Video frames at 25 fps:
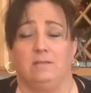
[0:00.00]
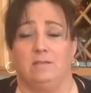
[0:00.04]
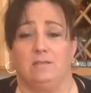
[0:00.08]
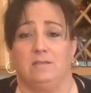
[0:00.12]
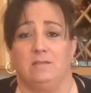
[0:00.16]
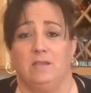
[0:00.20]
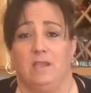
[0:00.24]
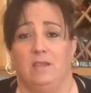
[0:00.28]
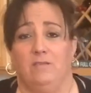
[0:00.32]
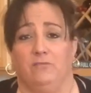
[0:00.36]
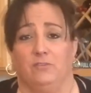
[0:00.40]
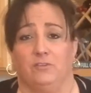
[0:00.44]

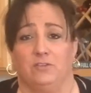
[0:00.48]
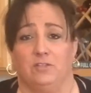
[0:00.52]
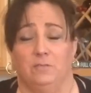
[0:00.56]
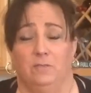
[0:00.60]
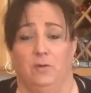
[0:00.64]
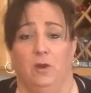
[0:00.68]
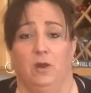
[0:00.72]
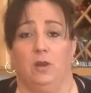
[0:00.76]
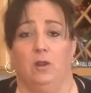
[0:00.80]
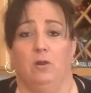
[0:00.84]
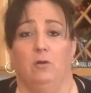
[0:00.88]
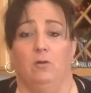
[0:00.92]
save for
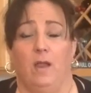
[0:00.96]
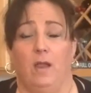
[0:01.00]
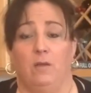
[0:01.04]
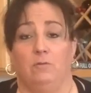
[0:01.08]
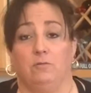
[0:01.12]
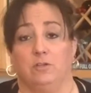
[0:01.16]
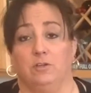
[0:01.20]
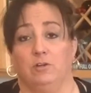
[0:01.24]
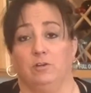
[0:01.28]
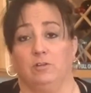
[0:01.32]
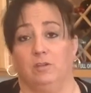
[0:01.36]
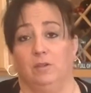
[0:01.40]
tomorrow, I
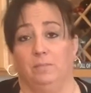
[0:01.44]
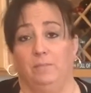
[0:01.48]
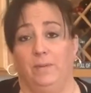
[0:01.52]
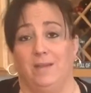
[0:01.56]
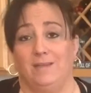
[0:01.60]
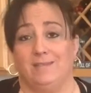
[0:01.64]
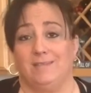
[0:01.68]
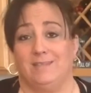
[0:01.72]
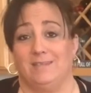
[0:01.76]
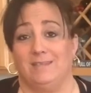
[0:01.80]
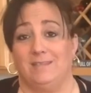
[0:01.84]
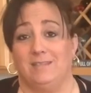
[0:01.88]
would cook the
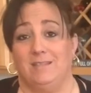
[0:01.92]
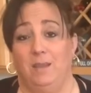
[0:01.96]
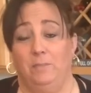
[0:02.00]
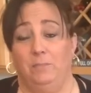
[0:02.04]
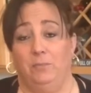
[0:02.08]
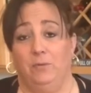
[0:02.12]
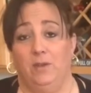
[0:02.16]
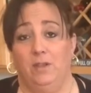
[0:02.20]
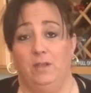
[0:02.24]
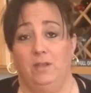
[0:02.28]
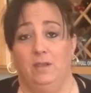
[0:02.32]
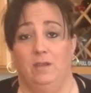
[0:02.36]
pasta
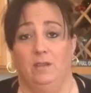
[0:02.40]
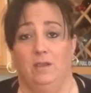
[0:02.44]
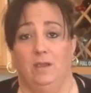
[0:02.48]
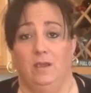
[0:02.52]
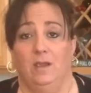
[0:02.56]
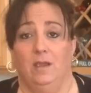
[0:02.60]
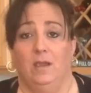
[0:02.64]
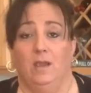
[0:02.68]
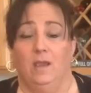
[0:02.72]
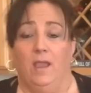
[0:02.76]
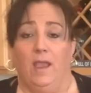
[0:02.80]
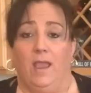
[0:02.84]
separate
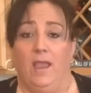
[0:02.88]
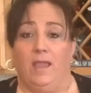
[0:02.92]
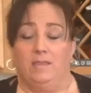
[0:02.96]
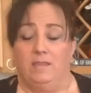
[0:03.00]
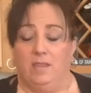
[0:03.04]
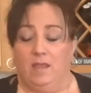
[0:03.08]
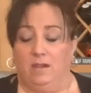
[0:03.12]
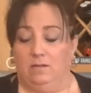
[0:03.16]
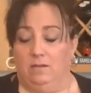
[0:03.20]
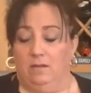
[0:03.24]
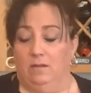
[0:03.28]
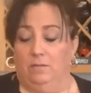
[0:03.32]
and
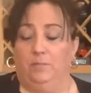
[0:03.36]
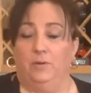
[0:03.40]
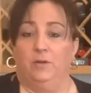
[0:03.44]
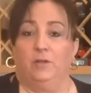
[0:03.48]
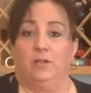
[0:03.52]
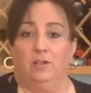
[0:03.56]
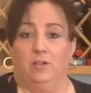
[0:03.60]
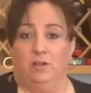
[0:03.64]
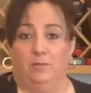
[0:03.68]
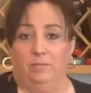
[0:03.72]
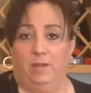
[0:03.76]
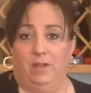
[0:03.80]
then put a
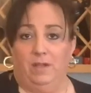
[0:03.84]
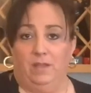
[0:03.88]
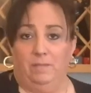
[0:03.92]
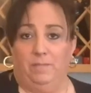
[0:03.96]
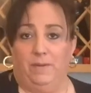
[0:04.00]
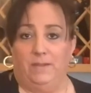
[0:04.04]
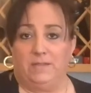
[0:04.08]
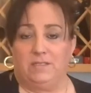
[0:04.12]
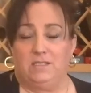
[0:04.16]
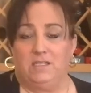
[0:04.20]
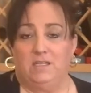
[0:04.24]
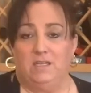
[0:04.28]
little bit of the
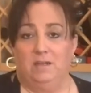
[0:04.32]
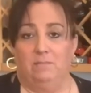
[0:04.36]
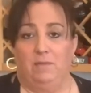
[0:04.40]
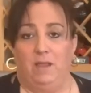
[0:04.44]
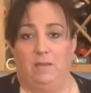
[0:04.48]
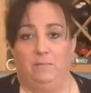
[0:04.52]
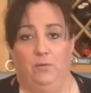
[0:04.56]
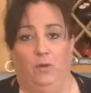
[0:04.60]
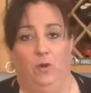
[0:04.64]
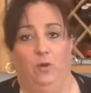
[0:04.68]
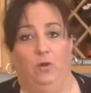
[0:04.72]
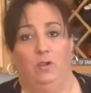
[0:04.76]
crostina in my
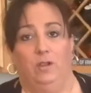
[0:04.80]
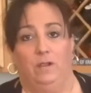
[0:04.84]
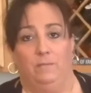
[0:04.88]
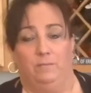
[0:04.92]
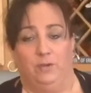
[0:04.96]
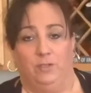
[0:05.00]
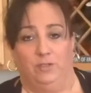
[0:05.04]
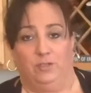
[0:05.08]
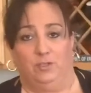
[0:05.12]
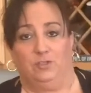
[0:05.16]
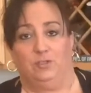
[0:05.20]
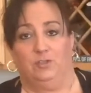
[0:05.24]
bowl and
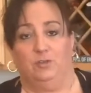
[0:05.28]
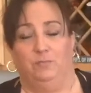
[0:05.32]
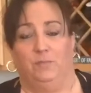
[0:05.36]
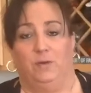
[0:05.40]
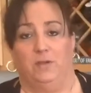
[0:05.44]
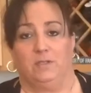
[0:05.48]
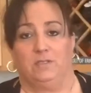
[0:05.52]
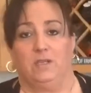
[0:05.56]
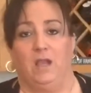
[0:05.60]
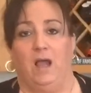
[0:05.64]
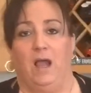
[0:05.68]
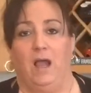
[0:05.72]
put the soup
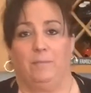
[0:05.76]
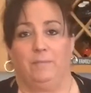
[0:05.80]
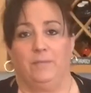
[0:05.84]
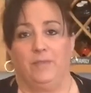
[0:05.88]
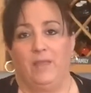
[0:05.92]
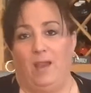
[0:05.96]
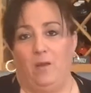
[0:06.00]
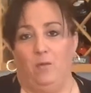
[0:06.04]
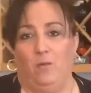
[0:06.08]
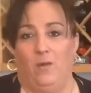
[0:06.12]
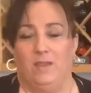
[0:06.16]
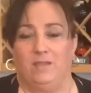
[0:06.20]
on top.
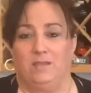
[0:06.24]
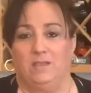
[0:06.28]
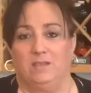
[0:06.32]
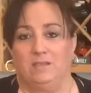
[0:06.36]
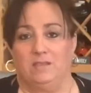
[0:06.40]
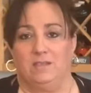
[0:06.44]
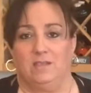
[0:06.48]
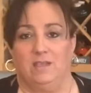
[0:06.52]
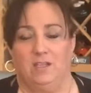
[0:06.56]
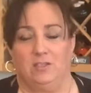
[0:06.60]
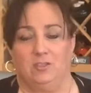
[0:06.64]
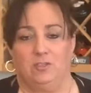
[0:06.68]
That way it
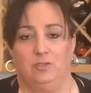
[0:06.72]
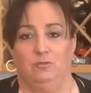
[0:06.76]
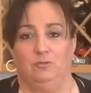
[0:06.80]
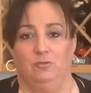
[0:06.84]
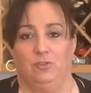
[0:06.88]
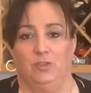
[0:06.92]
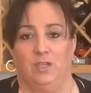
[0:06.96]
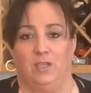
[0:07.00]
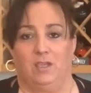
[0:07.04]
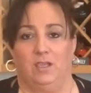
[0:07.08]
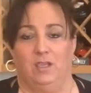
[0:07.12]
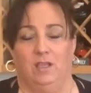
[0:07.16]
doesn't get too
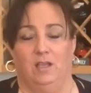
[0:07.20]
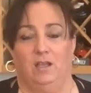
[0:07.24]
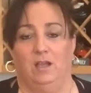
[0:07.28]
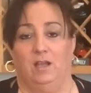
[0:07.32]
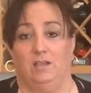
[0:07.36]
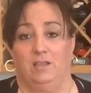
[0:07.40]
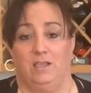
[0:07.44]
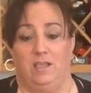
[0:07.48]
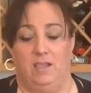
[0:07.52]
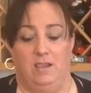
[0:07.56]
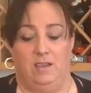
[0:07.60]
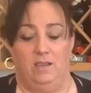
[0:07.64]
thick and
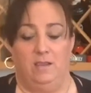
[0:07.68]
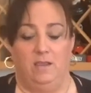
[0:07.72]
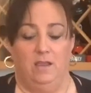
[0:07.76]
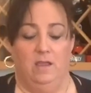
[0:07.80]
gunky.